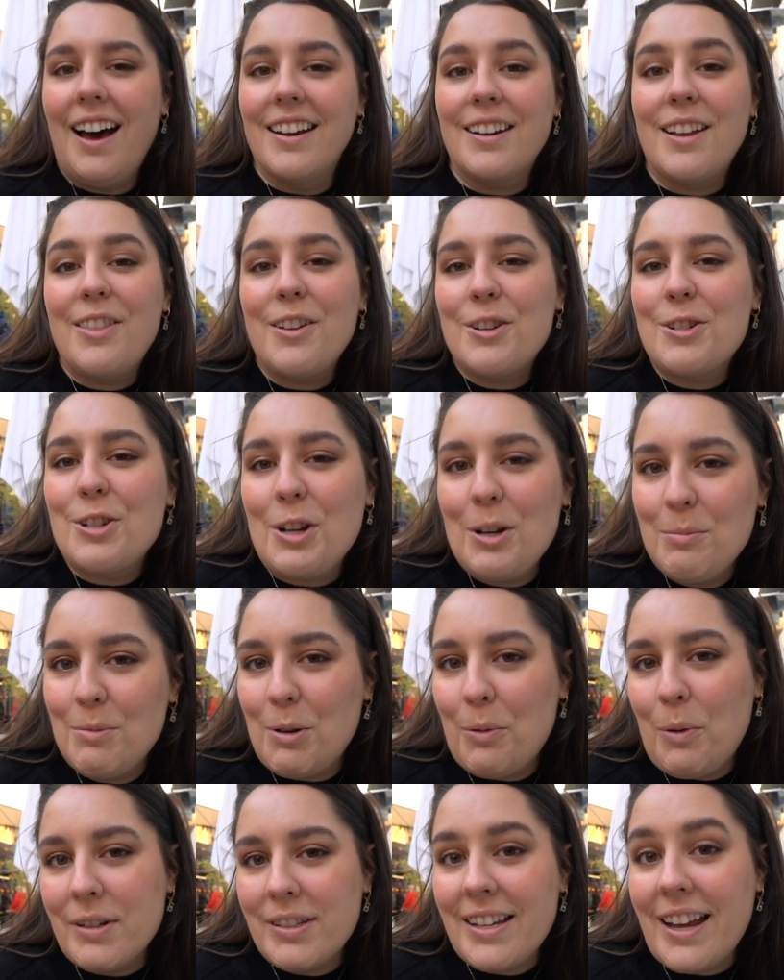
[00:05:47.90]
Another term
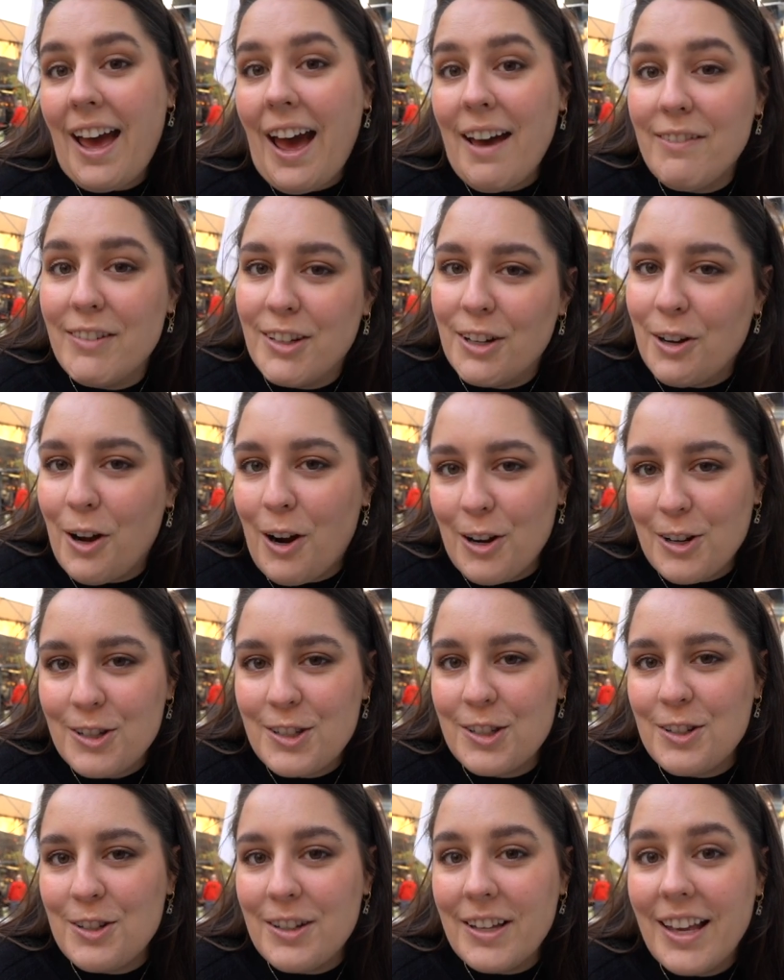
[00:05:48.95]
you'll want to have in your
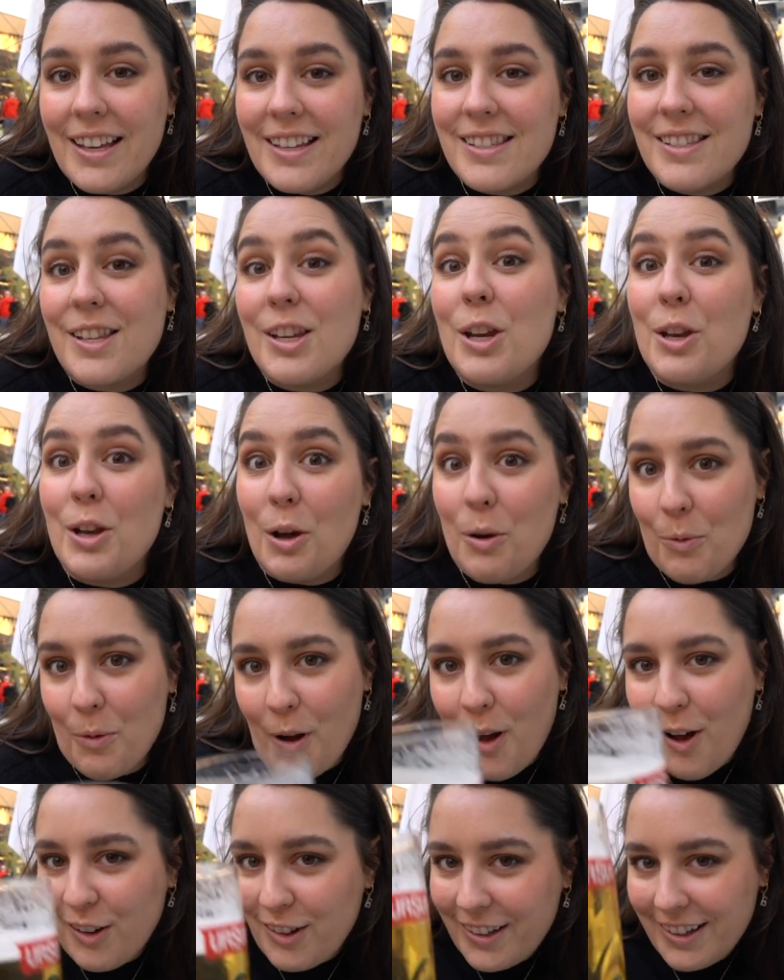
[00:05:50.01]
arsenal is
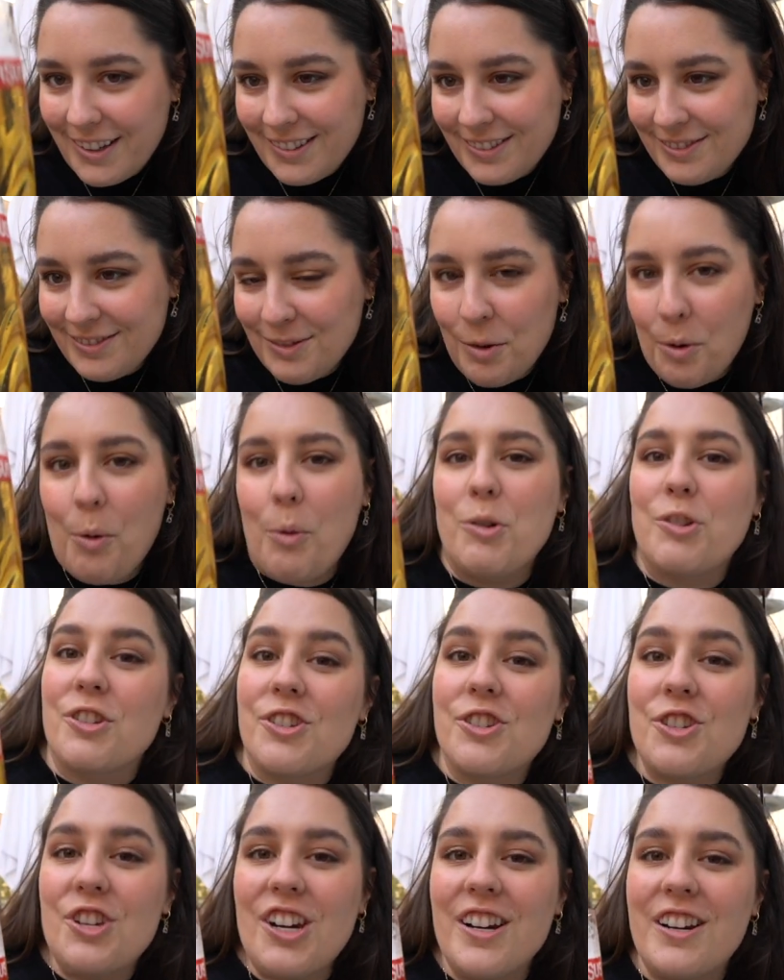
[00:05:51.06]
Noroc, which
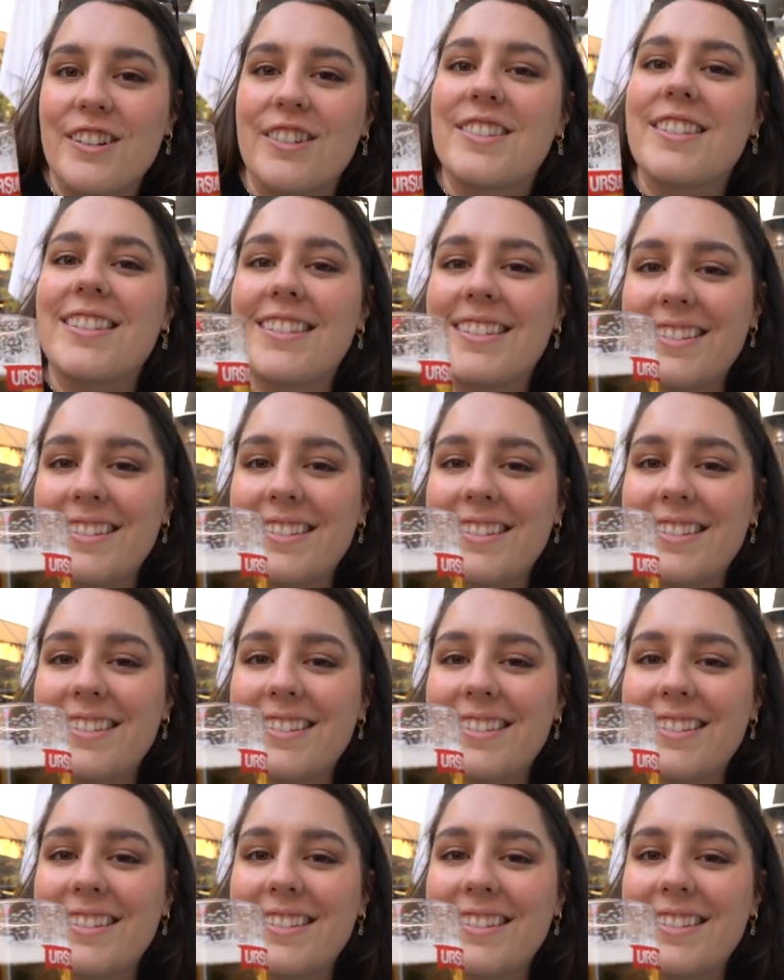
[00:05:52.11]
is cheers.